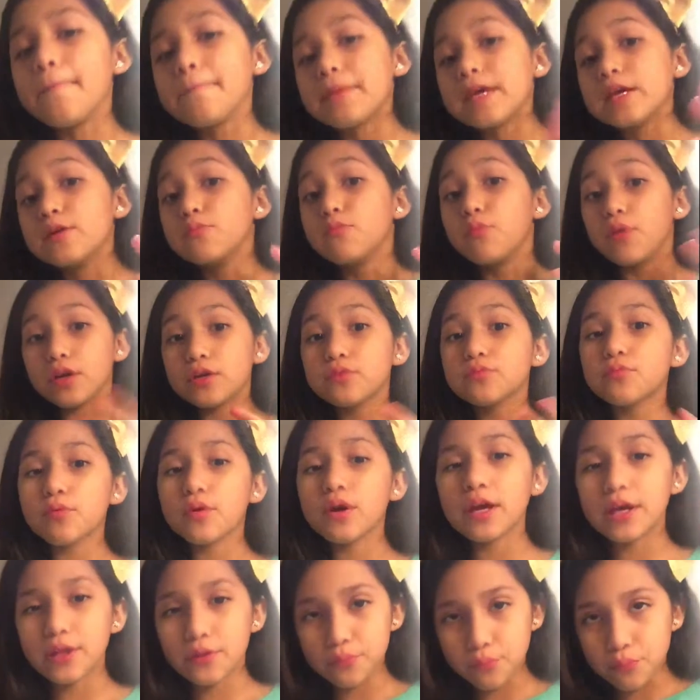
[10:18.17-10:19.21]
It
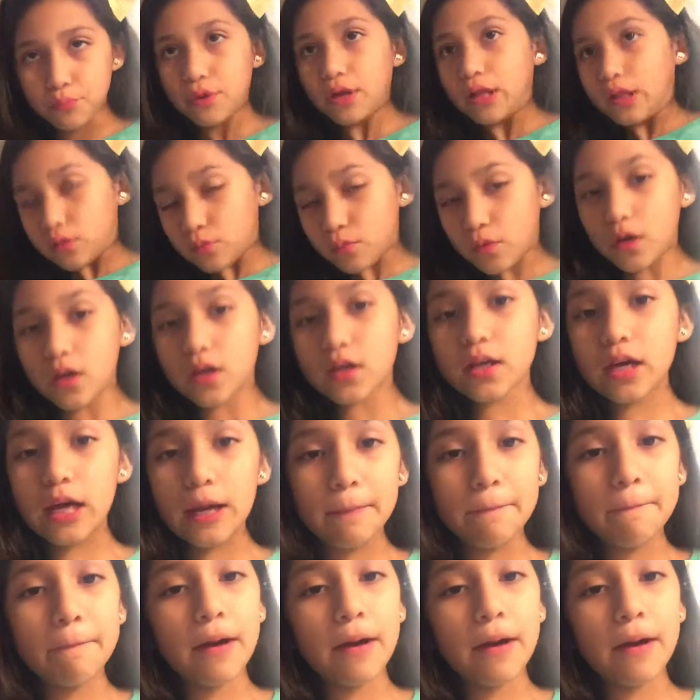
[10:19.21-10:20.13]
will work,